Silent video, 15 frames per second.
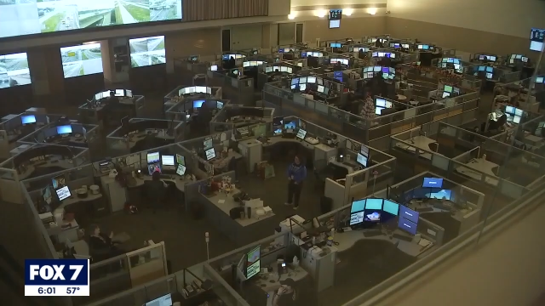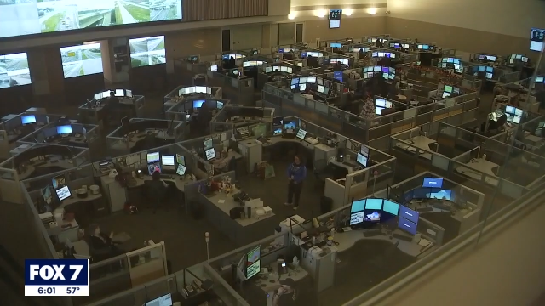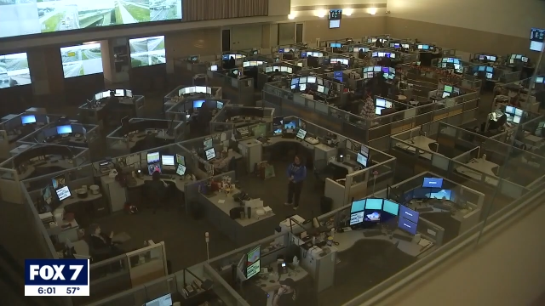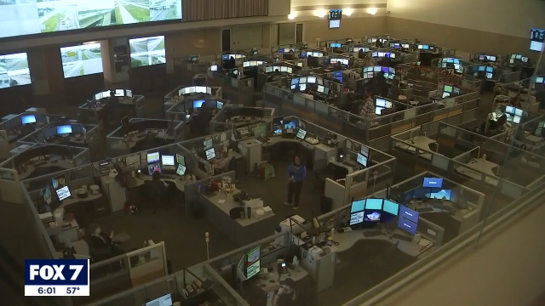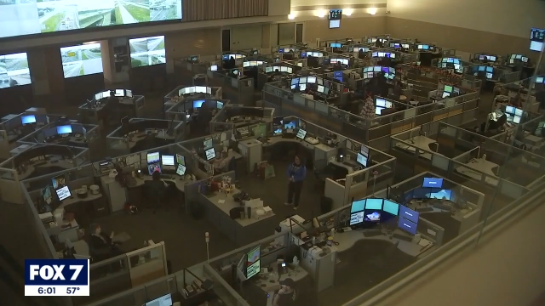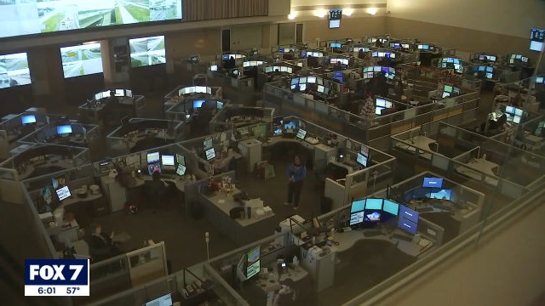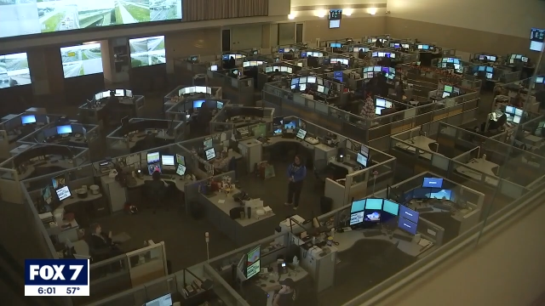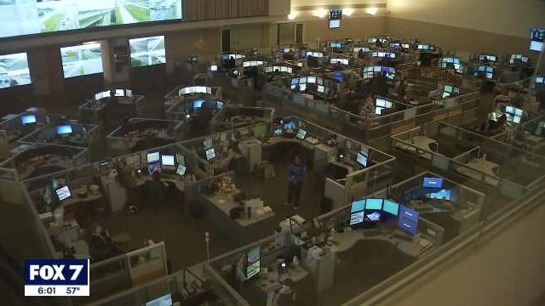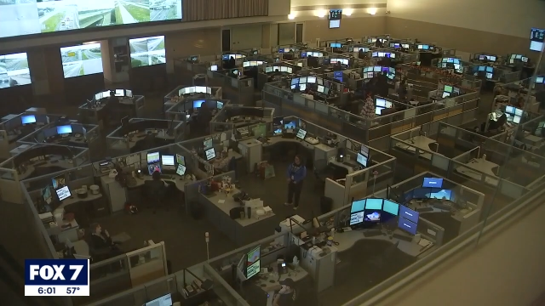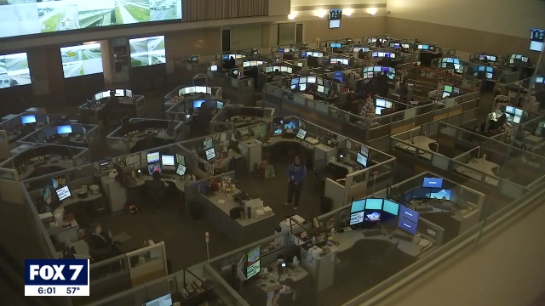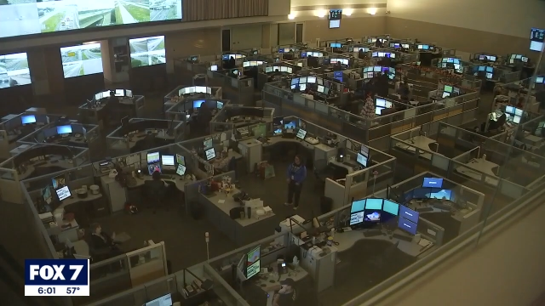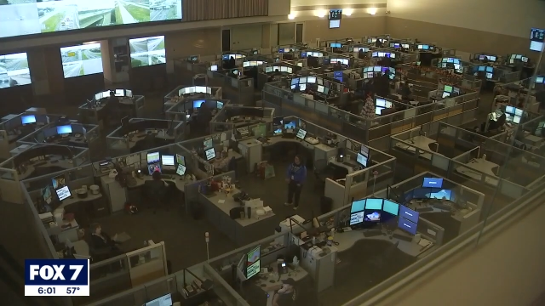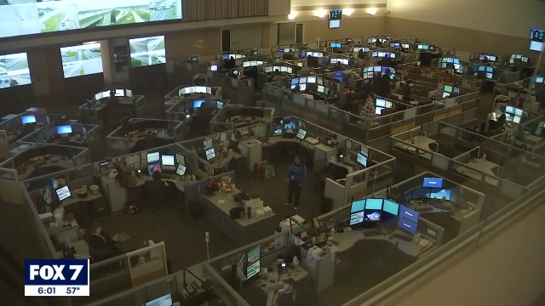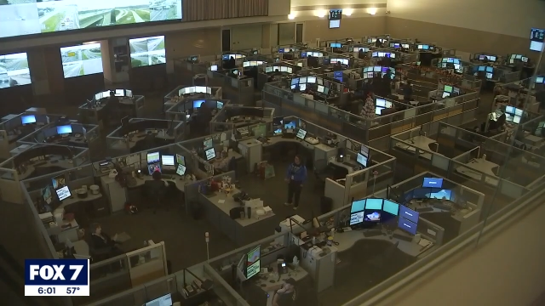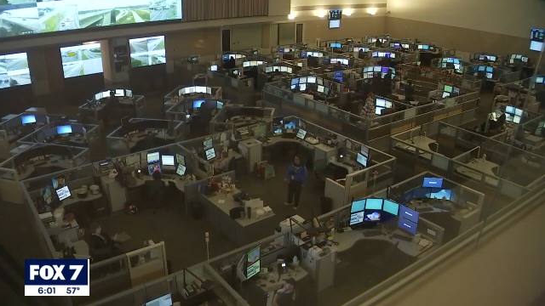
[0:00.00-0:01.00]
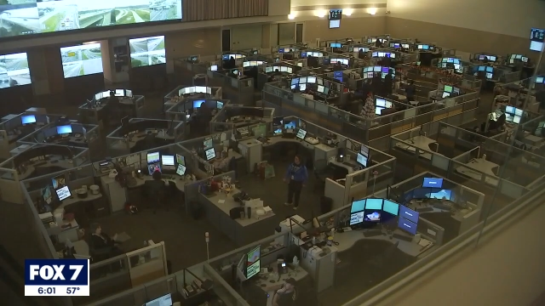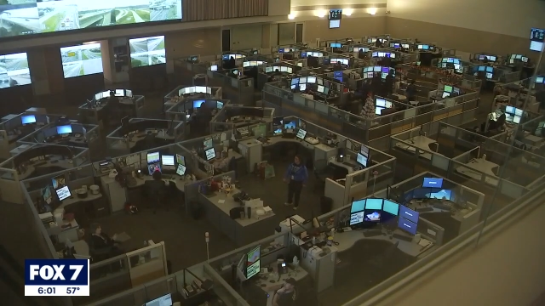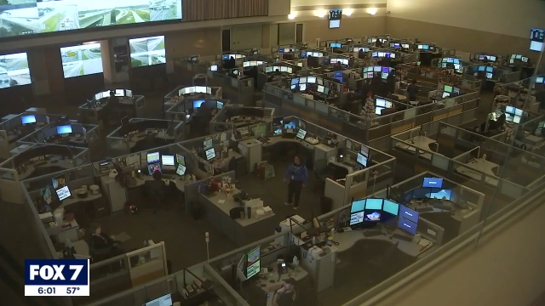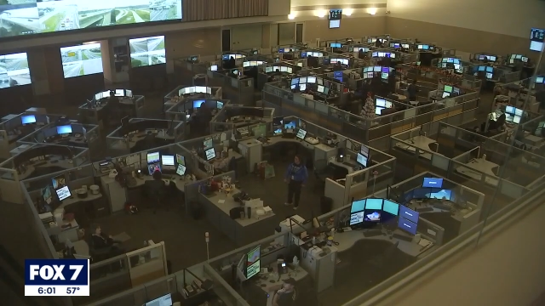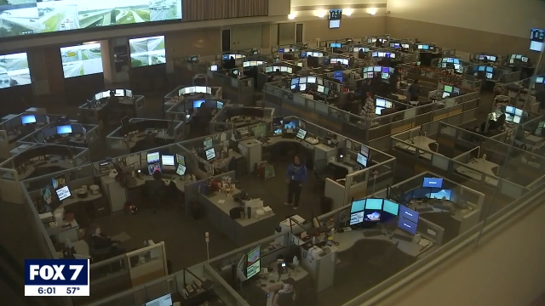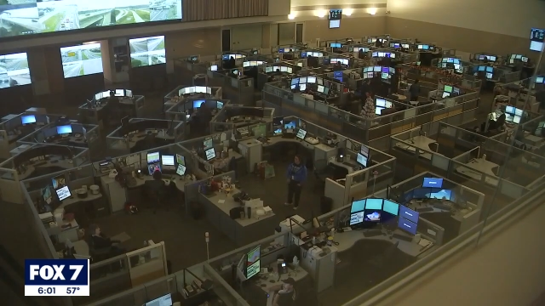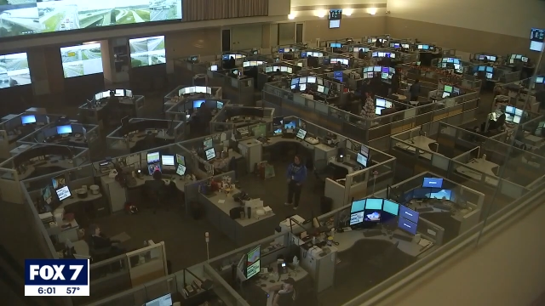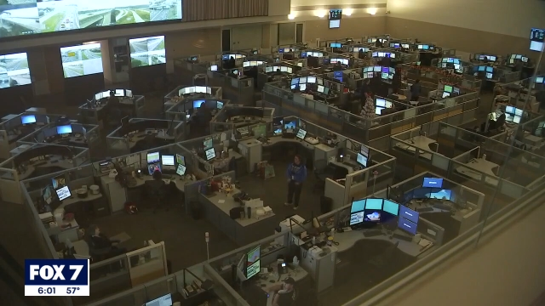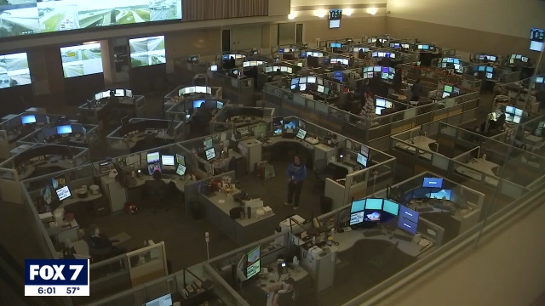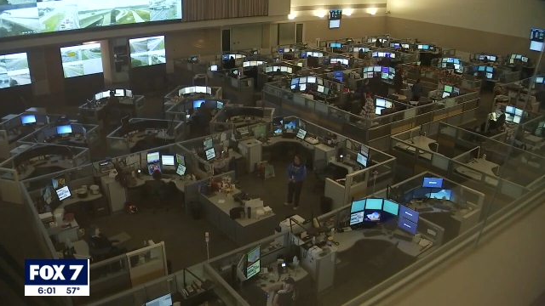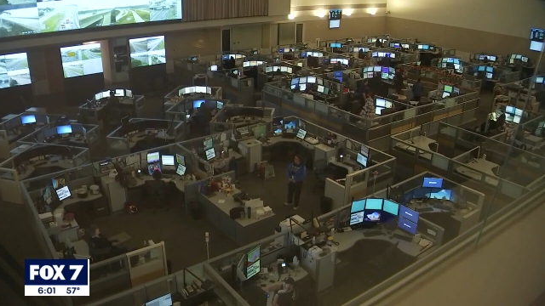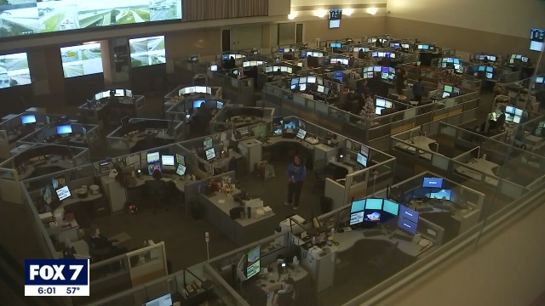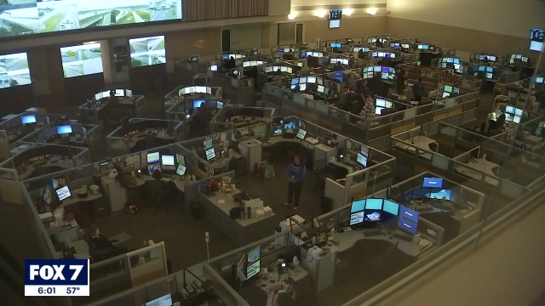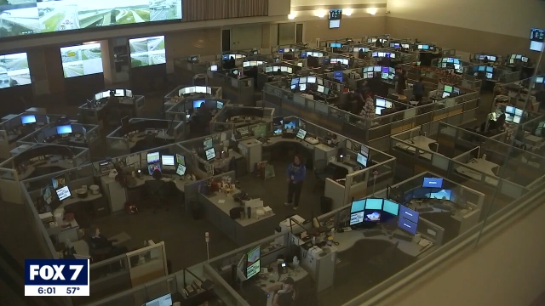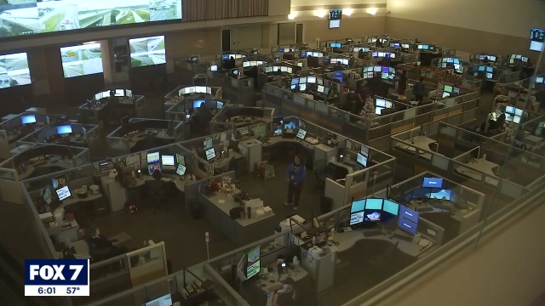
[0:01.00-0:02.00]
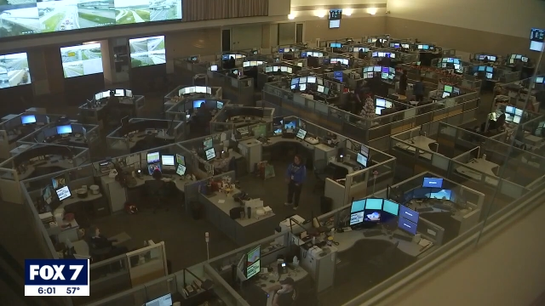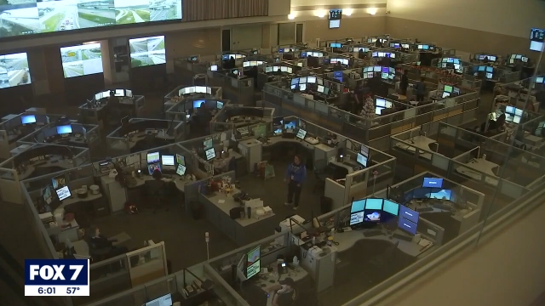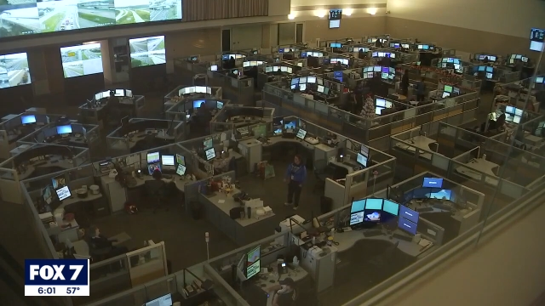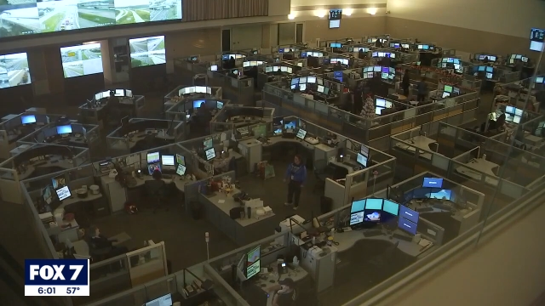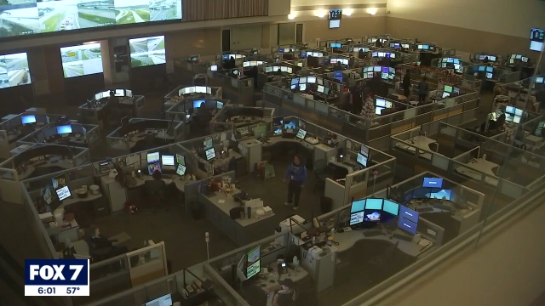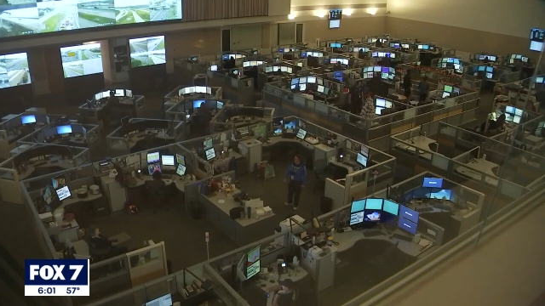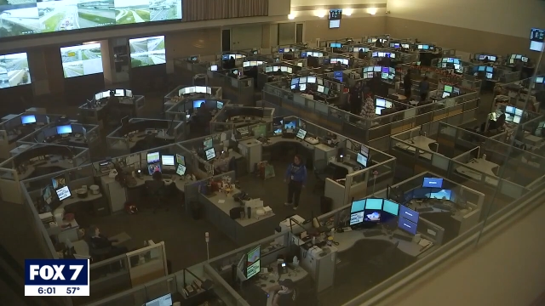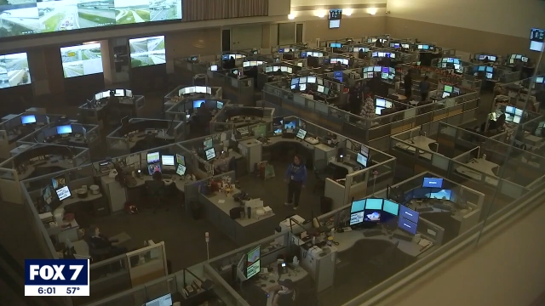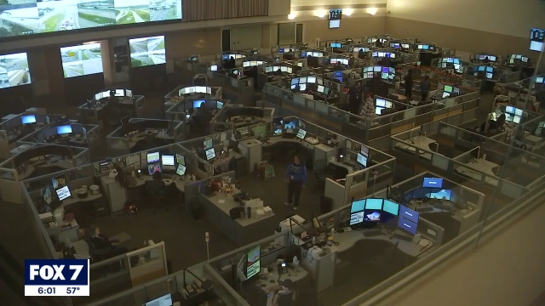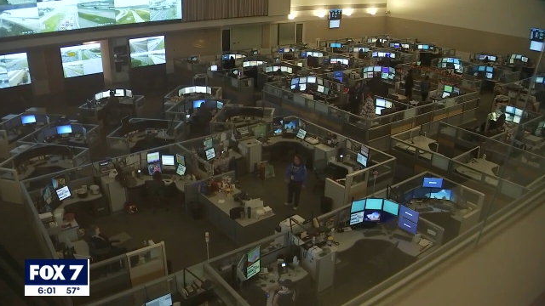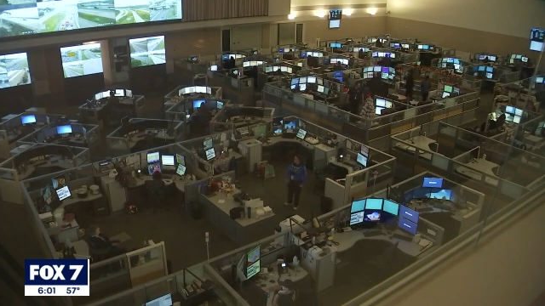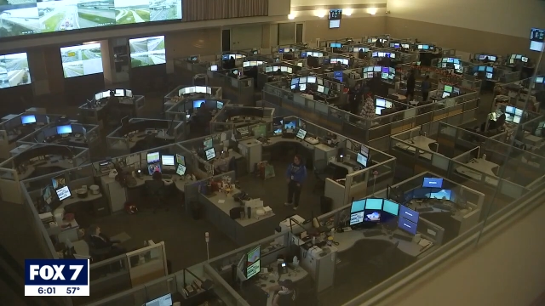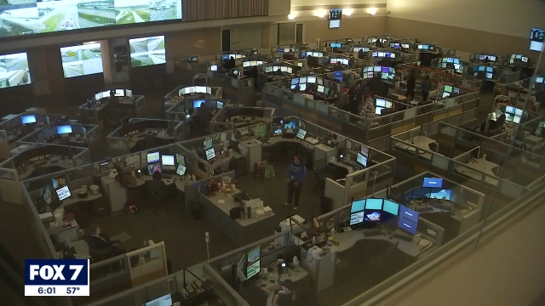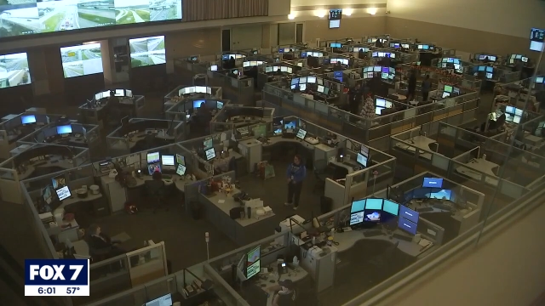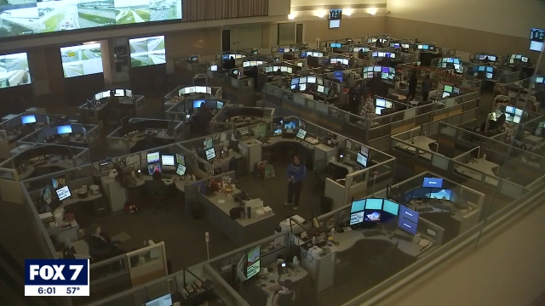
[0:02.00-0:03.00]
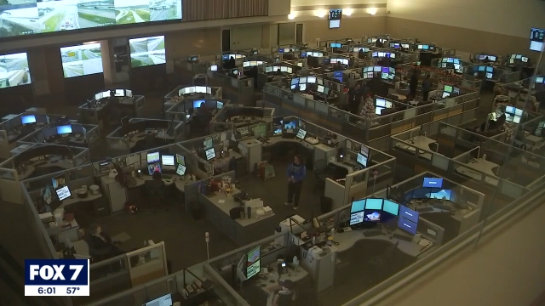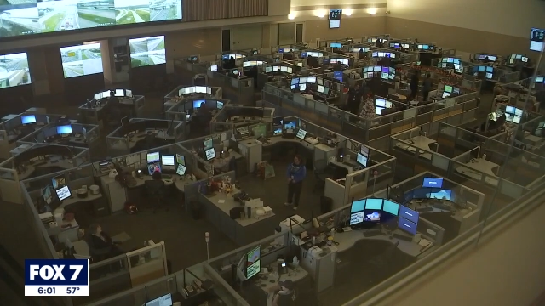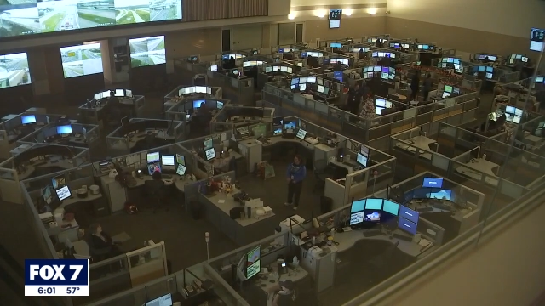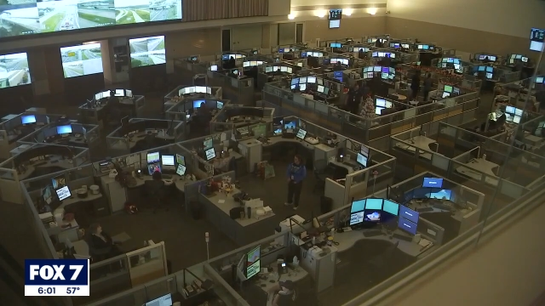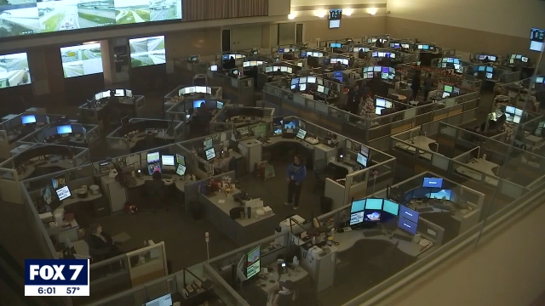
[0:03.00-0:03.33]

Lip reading: No face is visible, so there are no lips to read.